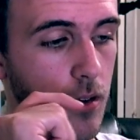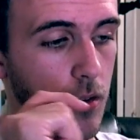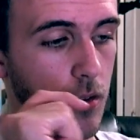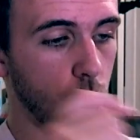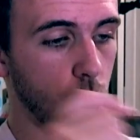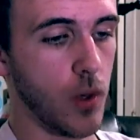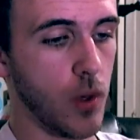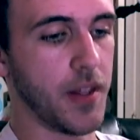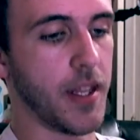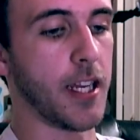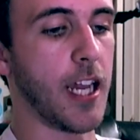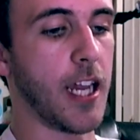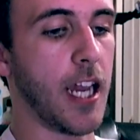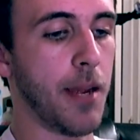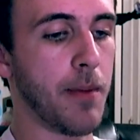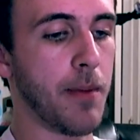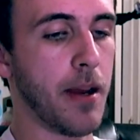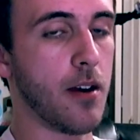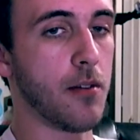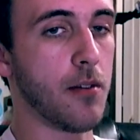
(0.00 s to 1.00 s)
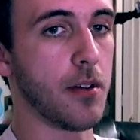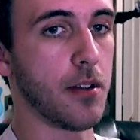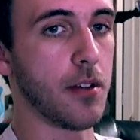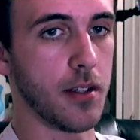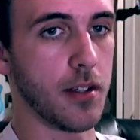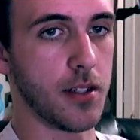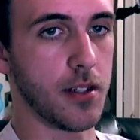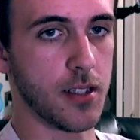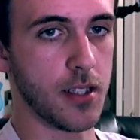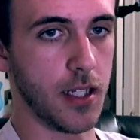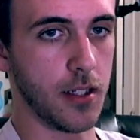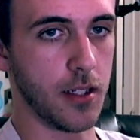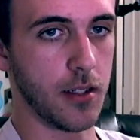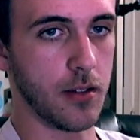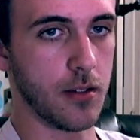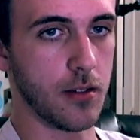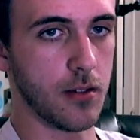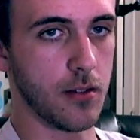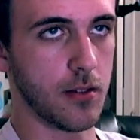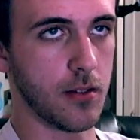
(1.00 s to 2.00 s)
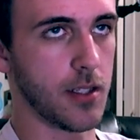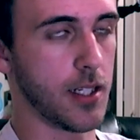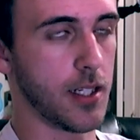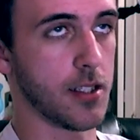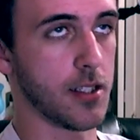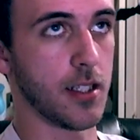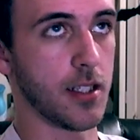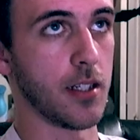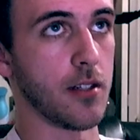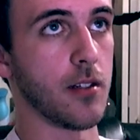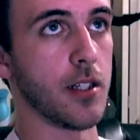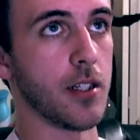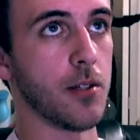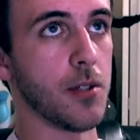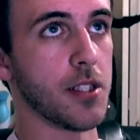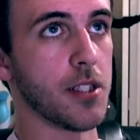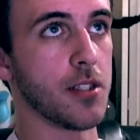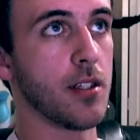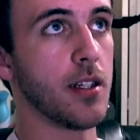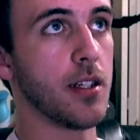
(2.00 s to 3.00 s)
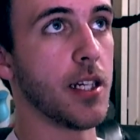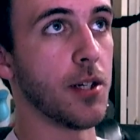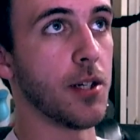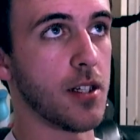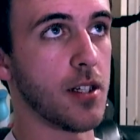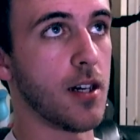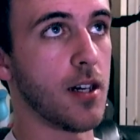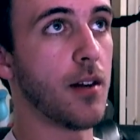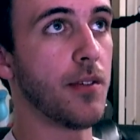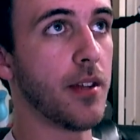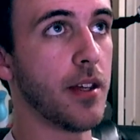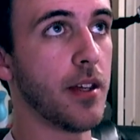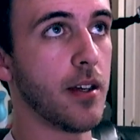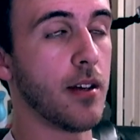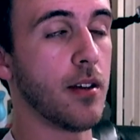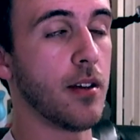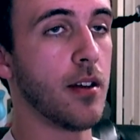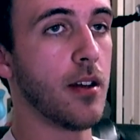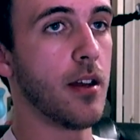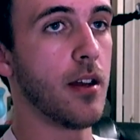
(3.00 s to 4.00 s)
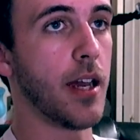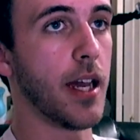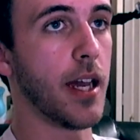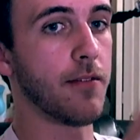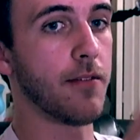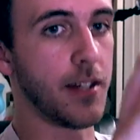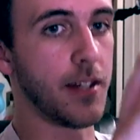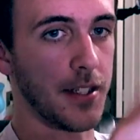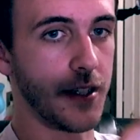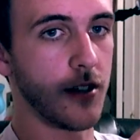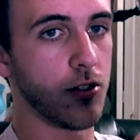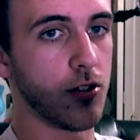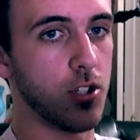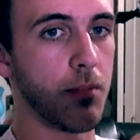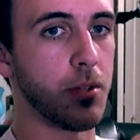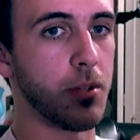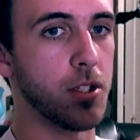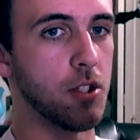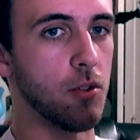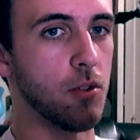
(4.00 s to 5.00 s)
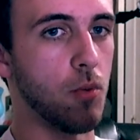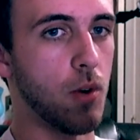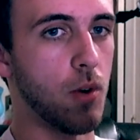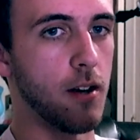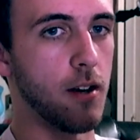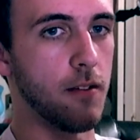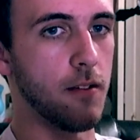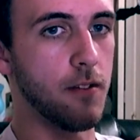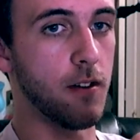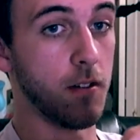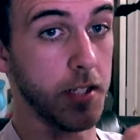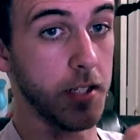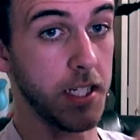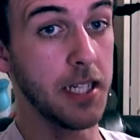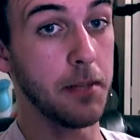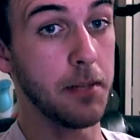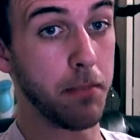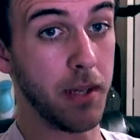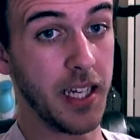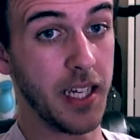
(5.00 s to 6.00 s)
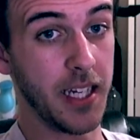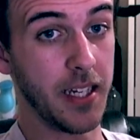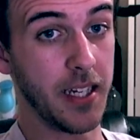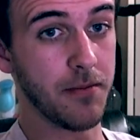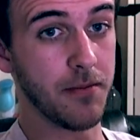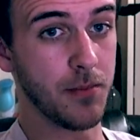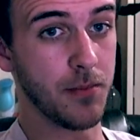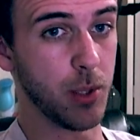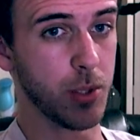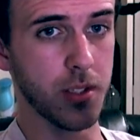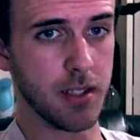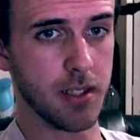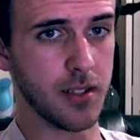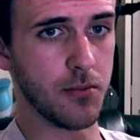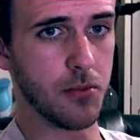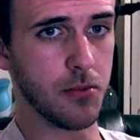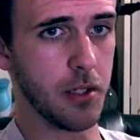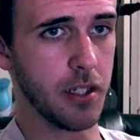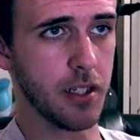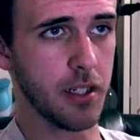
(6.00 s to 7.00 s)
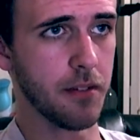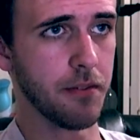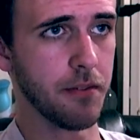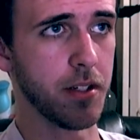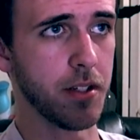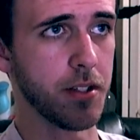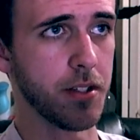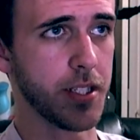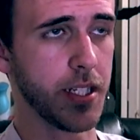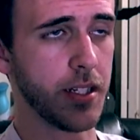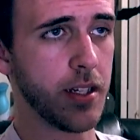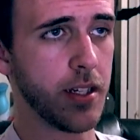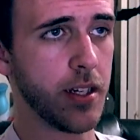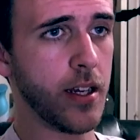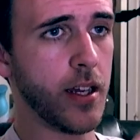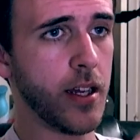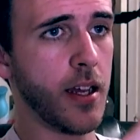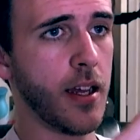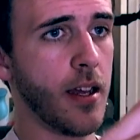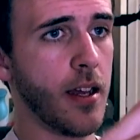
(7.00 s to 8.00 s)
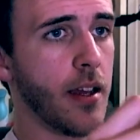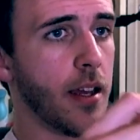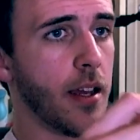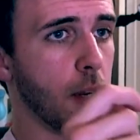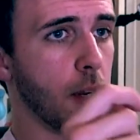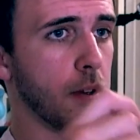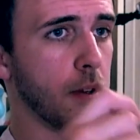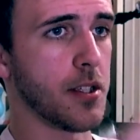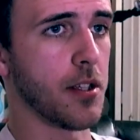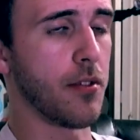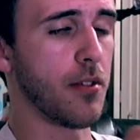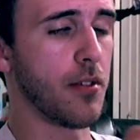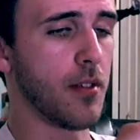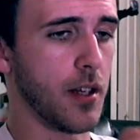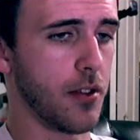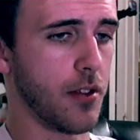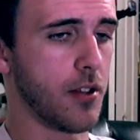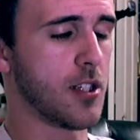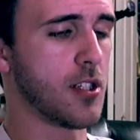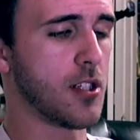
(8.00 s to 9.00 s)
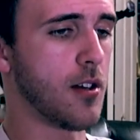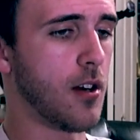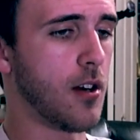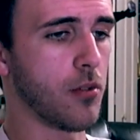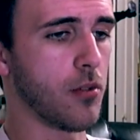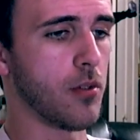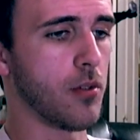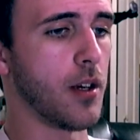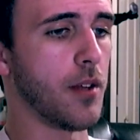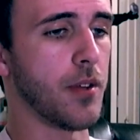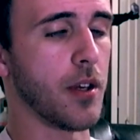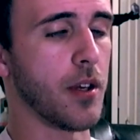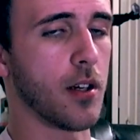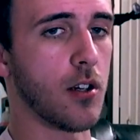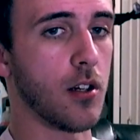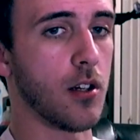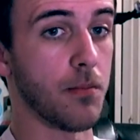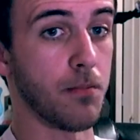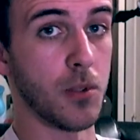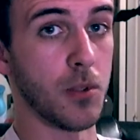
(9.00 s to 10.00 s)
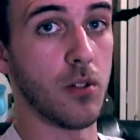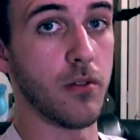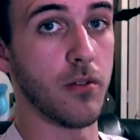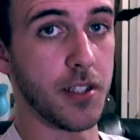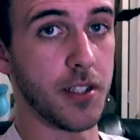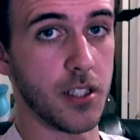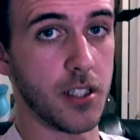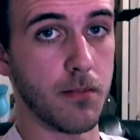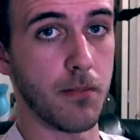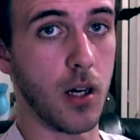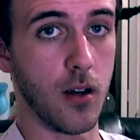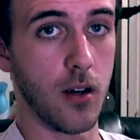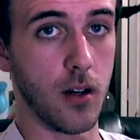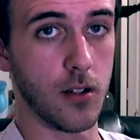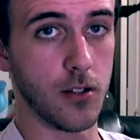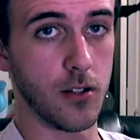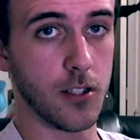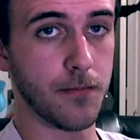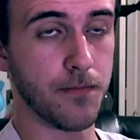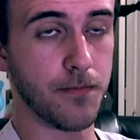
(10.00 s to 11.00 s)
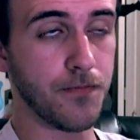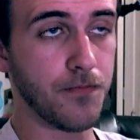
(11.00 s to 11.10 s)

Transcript: When they came out with the single, not a single, it was on the Every Teardrop is a Waterfall EP, which is really confusing. It was a songs were in there called Moving to Mars.